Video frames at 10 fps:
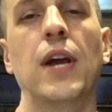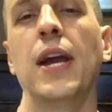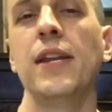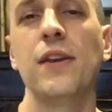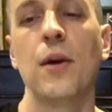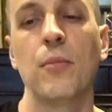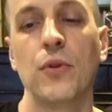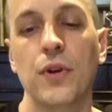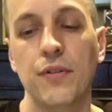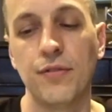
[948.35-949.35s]
any
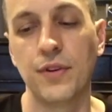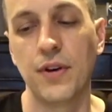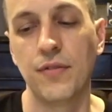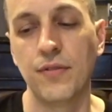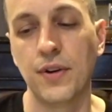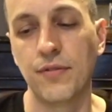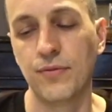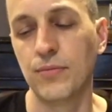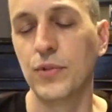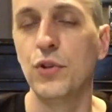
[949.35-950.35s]
number of, of, of
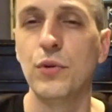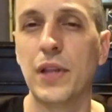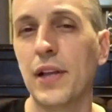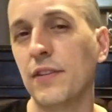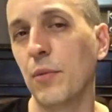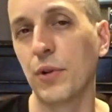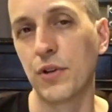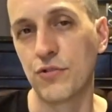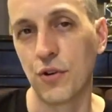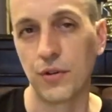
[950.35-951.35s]
new lightsaber
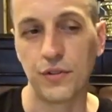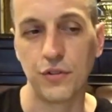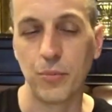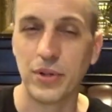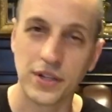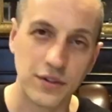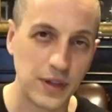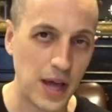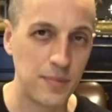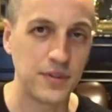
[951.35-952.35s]
controller. So Plecter
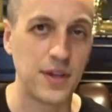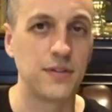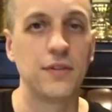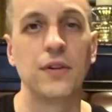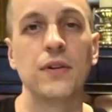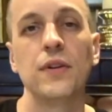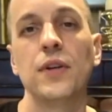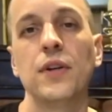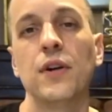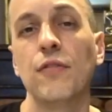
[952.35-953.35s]
Labs has a,
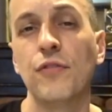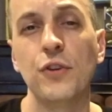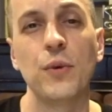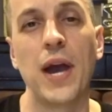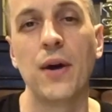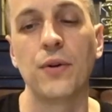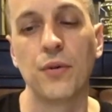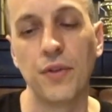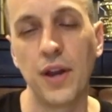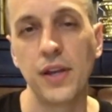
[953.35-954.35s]
a few out
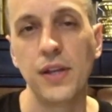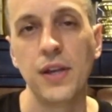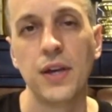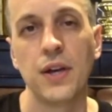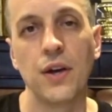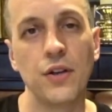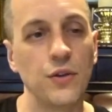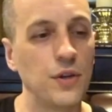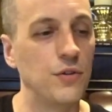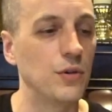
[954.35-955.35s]
already. Uh, you
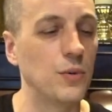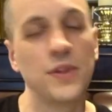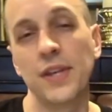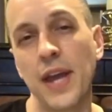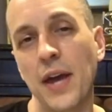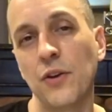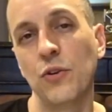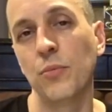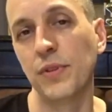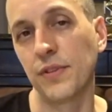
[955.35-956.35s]
could do it with the
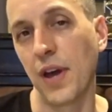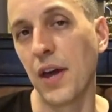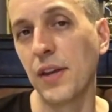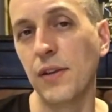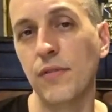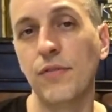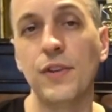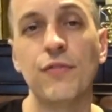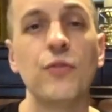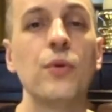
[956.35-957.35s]
Nano Biscotte
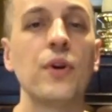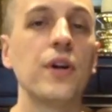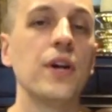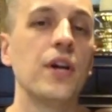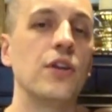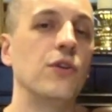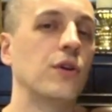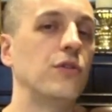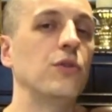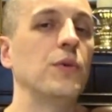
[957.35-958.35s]
V4. You
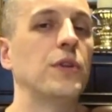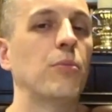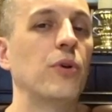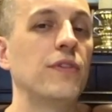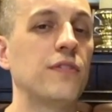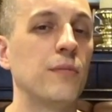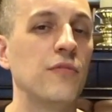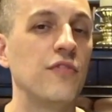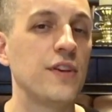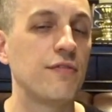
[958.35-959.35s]
could do it with the
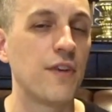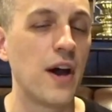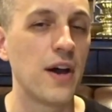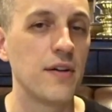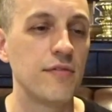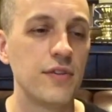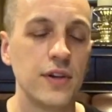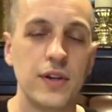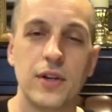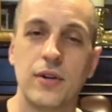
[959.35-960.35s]
Prizm V5.
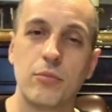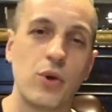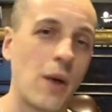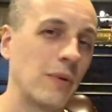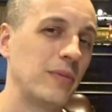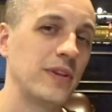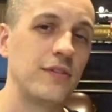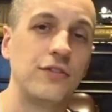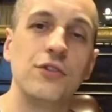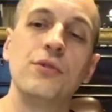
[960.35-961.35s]
Probably
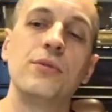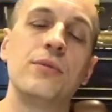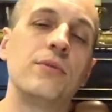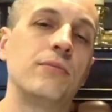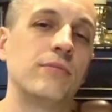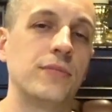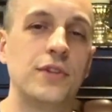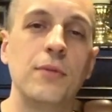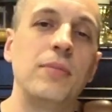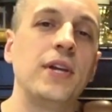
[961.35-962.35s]
soon
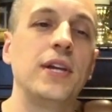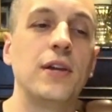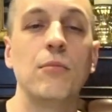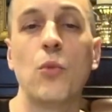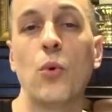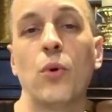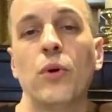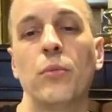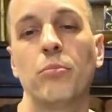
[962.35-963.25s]
to be in more